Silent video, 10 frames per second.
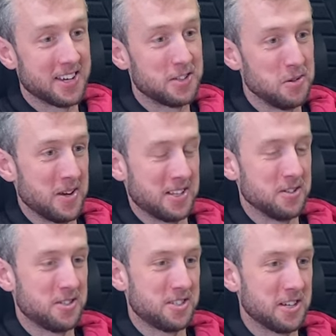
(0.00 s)
Two bed
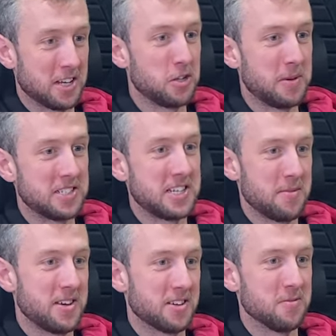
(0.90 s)
house. You mm -hmm. get mm-hmm. two bed
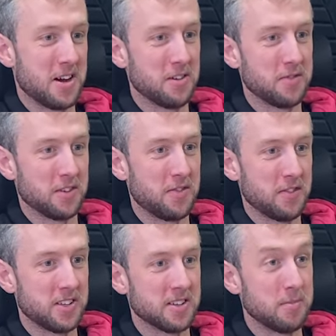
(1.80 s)
semi in Kilmarnock for
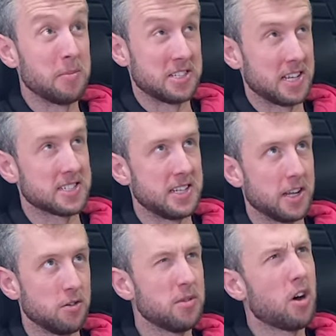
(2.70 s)
50. Maybe 60
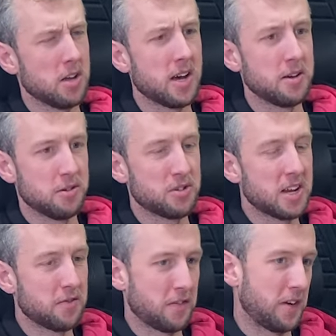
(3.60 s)
now. No, yeah, you'd get
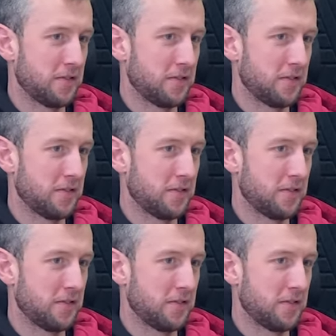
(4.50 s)
it for 50.